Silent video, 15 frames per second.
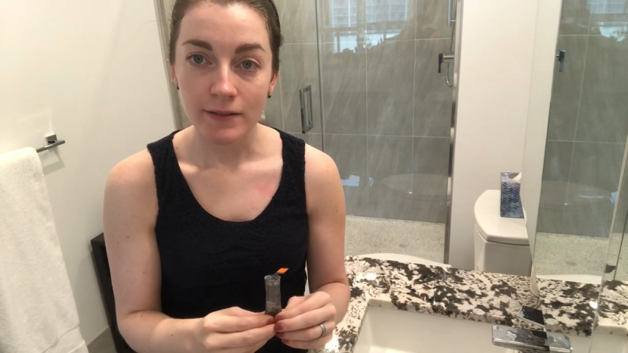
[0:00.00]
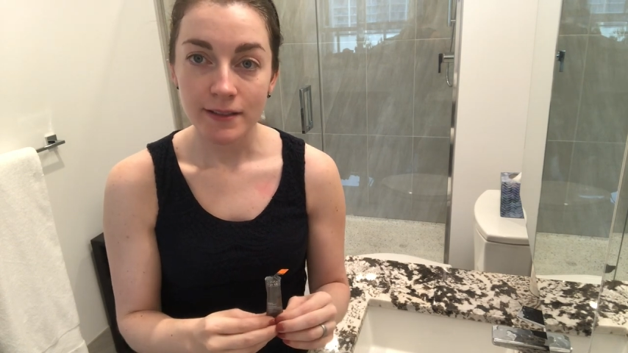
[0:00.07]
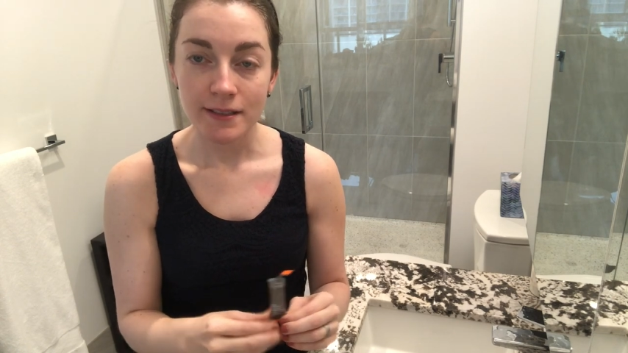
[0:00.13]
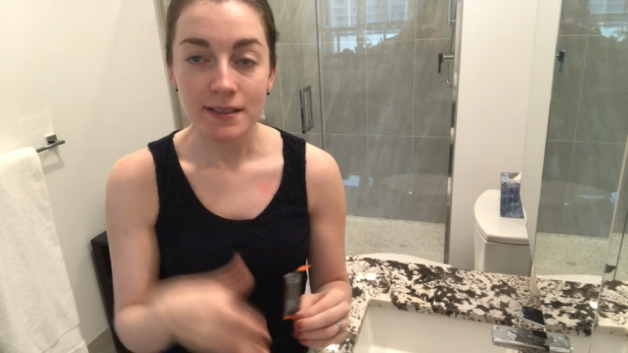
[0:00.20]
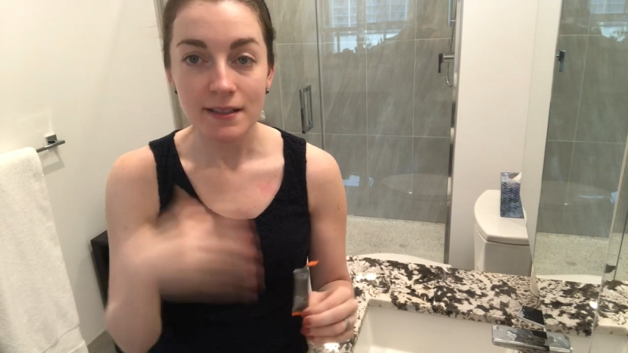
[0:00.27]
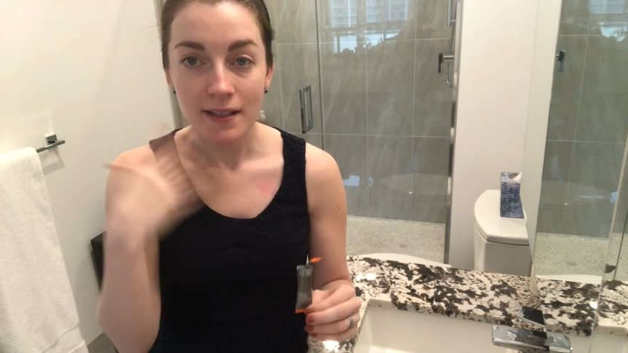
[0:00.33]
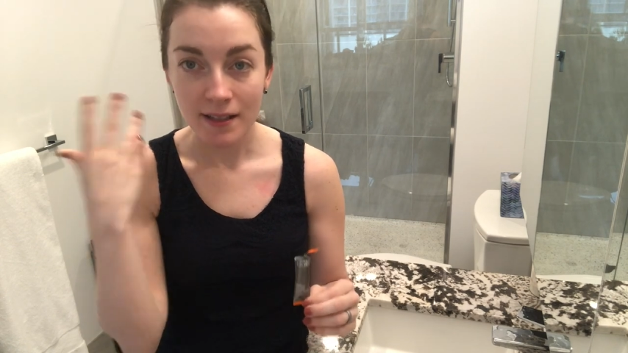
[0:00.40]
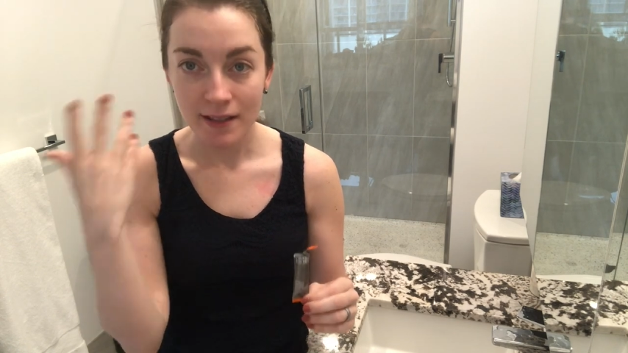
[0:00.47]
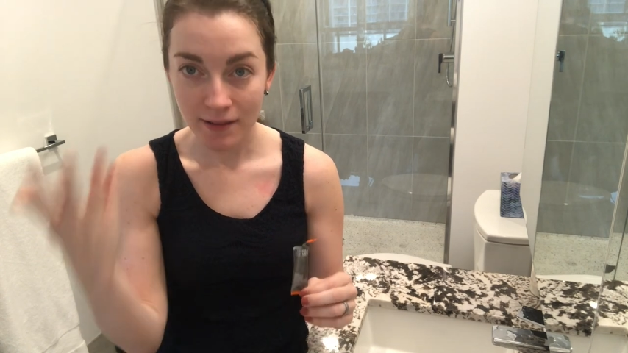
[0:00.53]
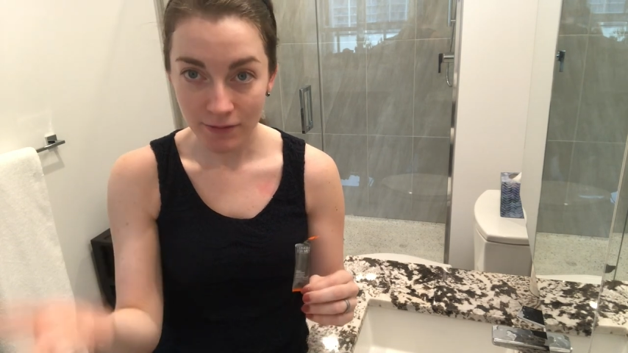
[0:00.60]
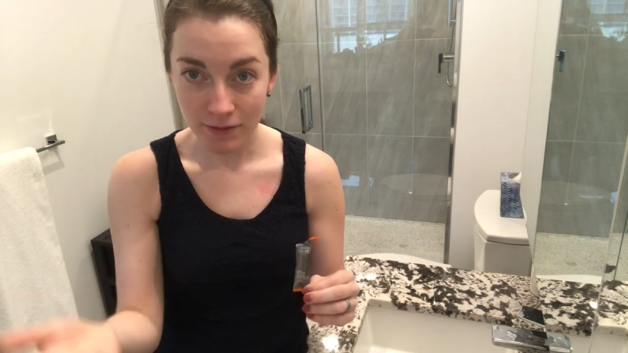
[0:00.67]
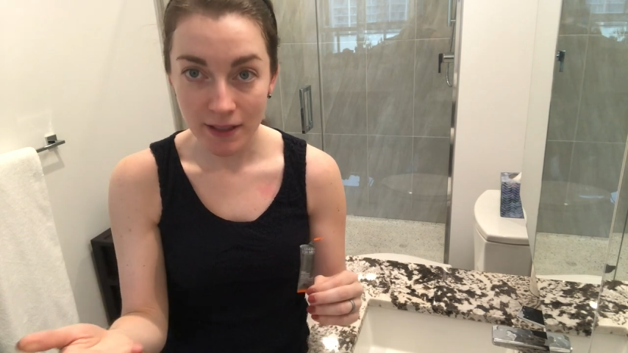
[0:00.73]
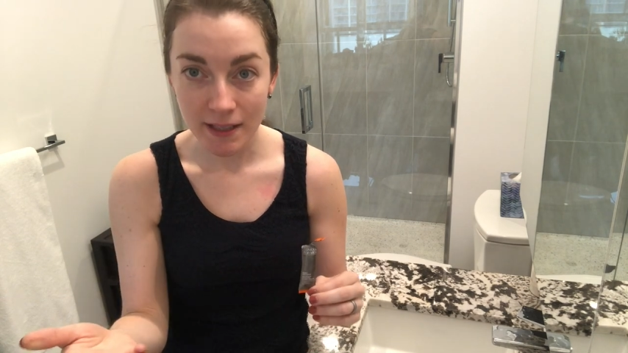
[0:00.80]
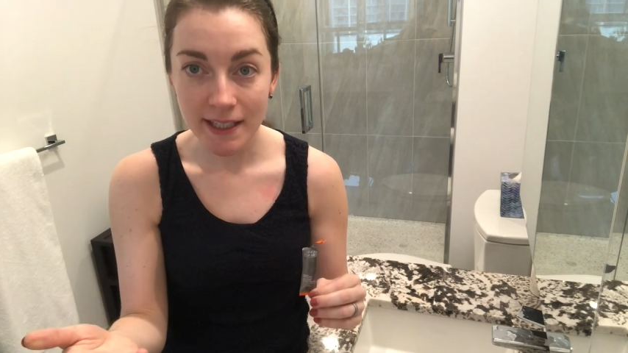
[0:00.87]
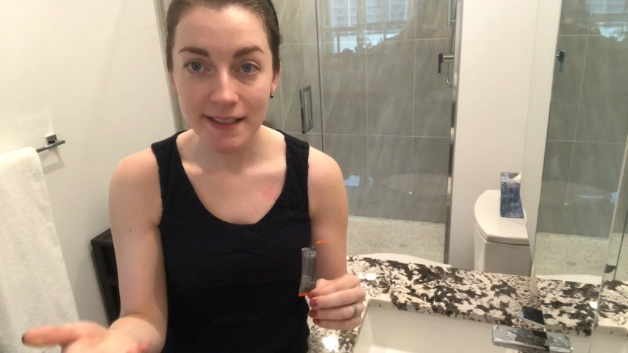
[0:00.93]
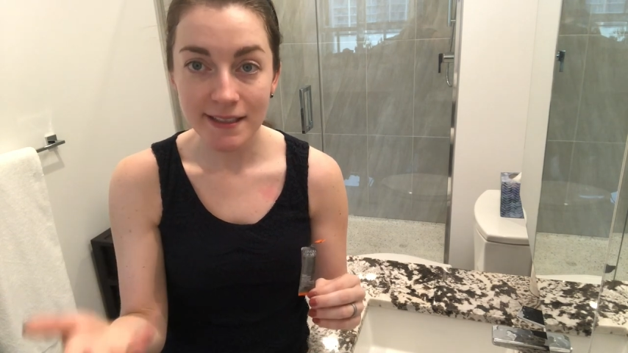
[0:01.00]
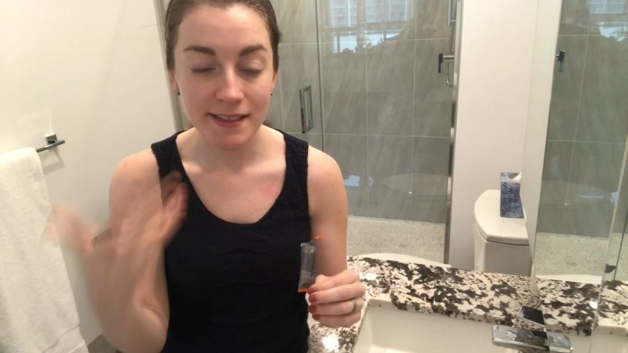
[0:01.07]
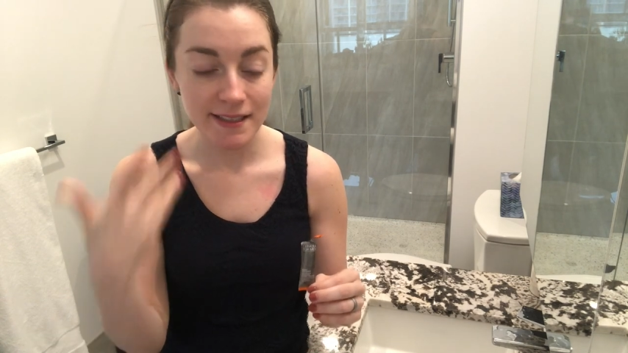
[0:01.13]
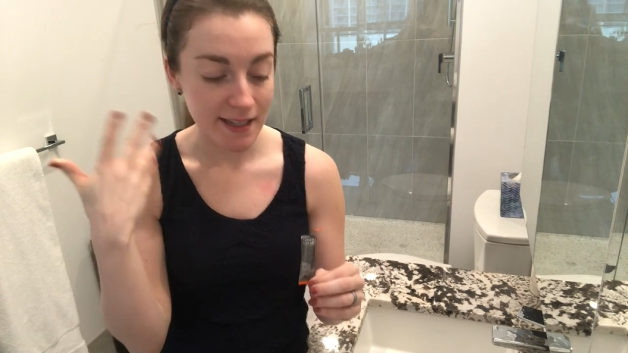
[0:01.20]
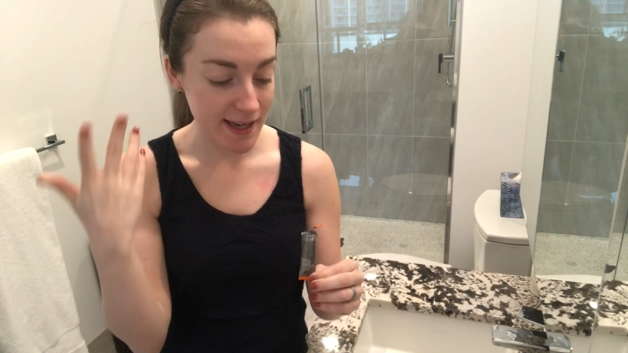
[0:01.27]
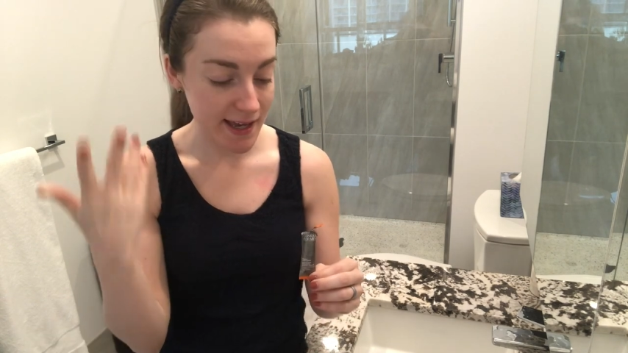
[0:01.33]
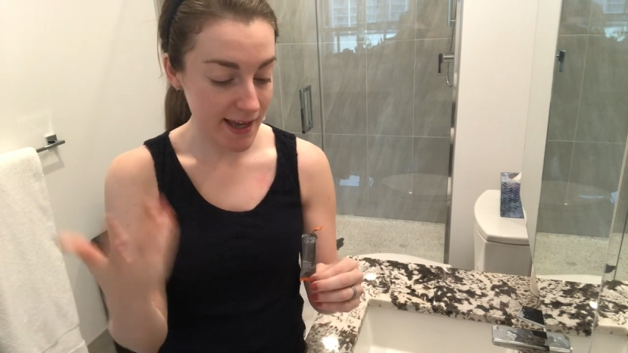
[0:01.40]
was
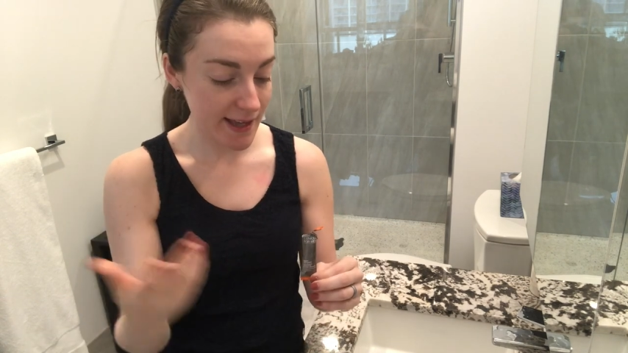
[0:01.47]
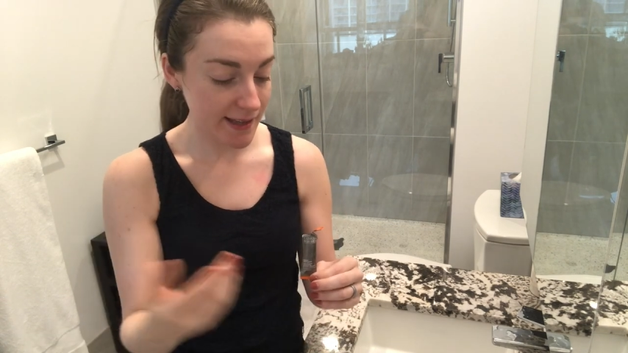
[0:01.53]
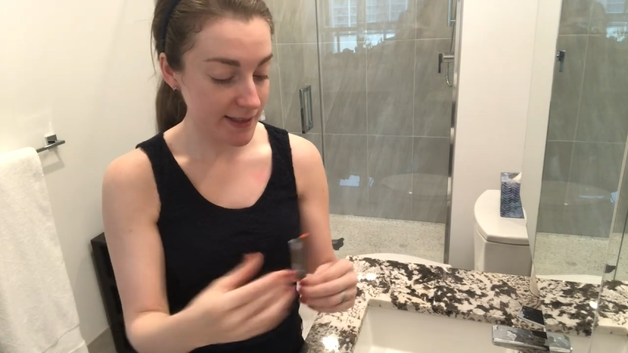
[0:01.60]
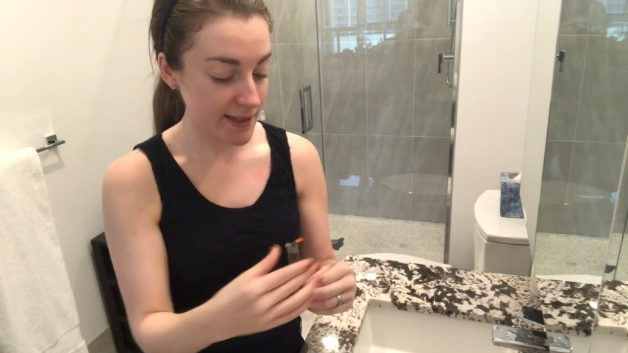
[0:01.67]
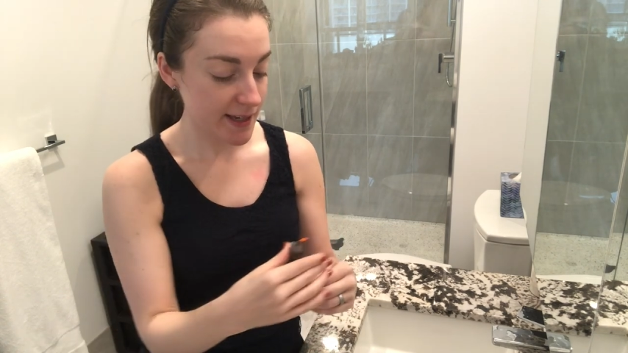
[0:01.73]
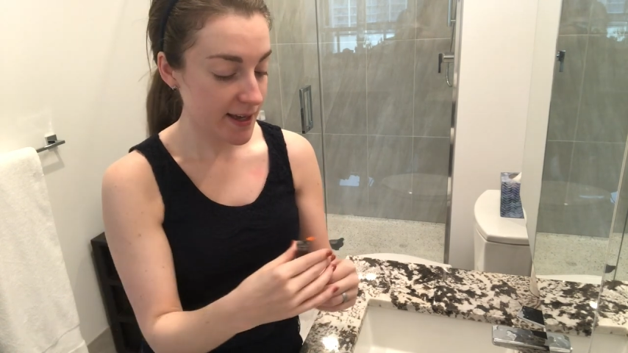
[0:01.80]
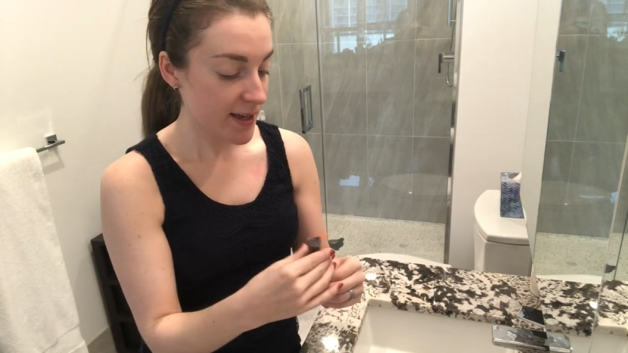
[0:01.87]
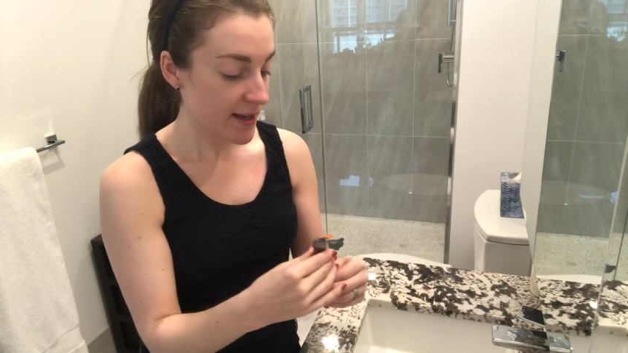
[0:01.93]
released and